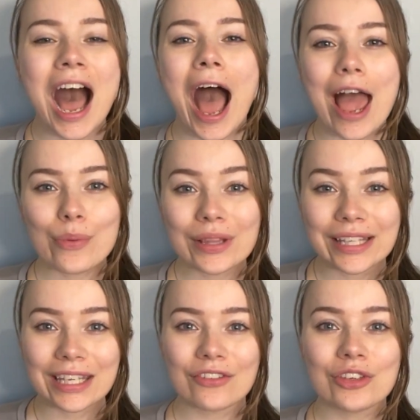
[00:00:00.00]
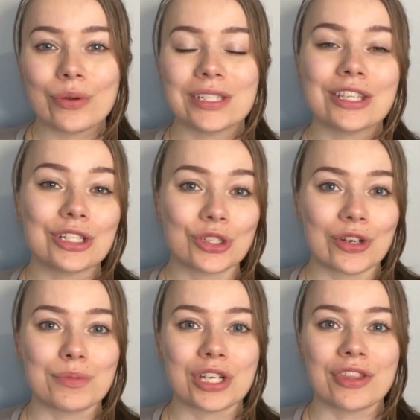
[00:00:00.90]
I will link a few into the
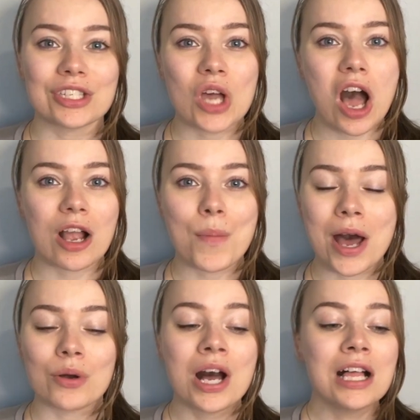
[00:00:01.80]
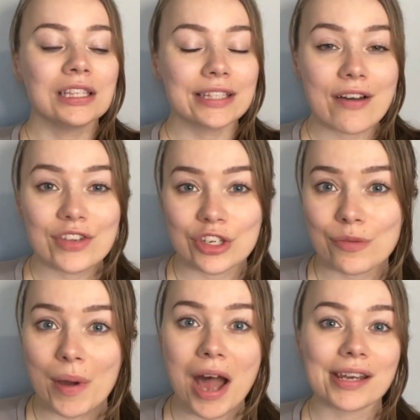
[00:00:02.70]
description that talk about loving your
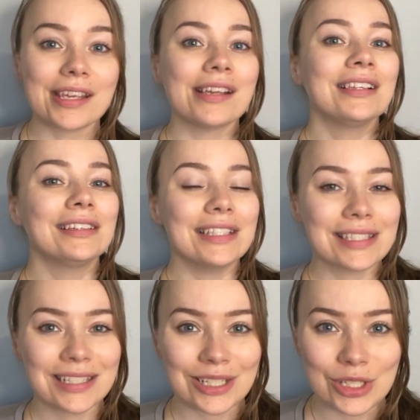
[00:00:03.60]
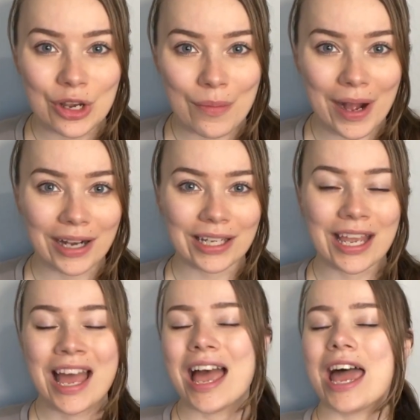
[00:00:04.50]
body, listening to your body,
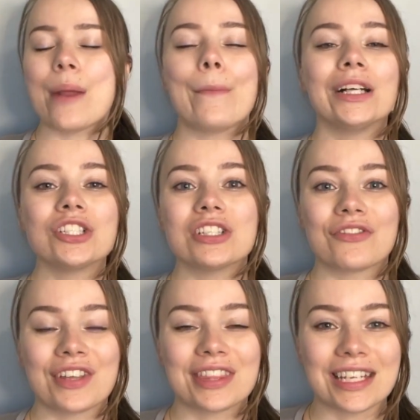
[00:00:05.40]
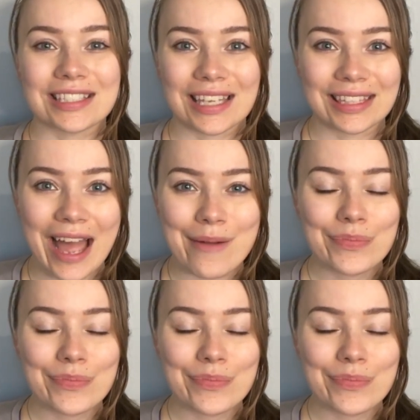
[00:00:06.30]
and a bunch of different things like that.